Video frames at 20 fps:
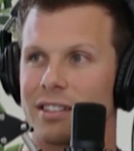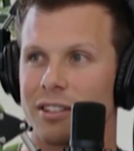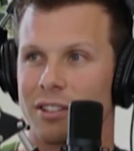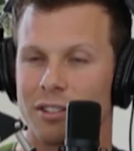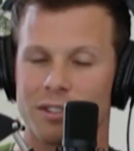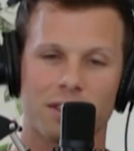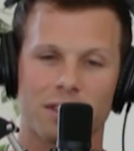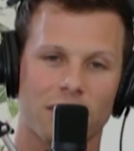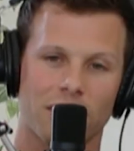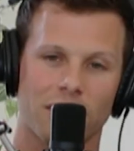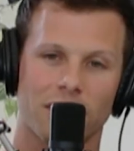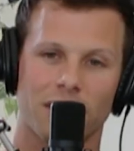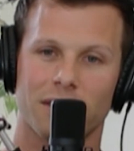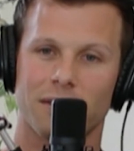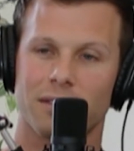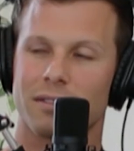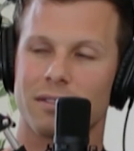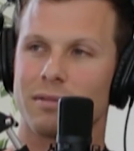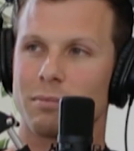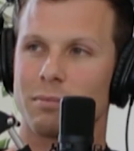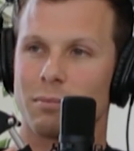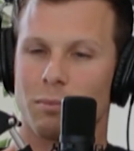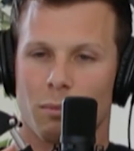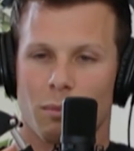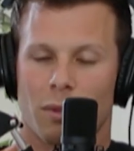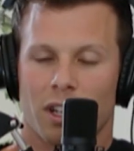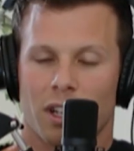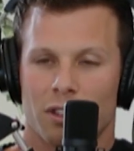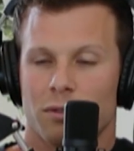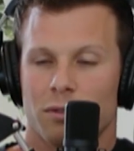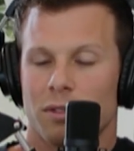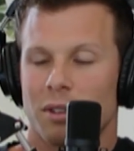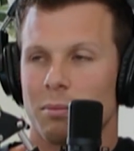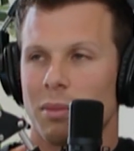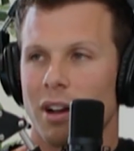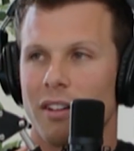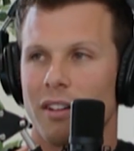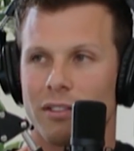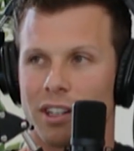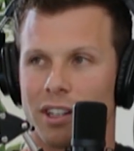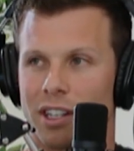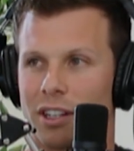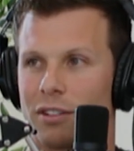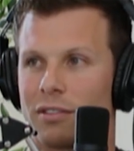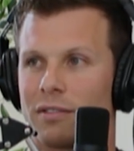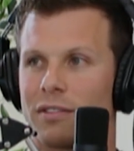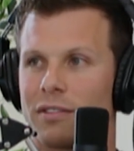they're still in extreme poverty or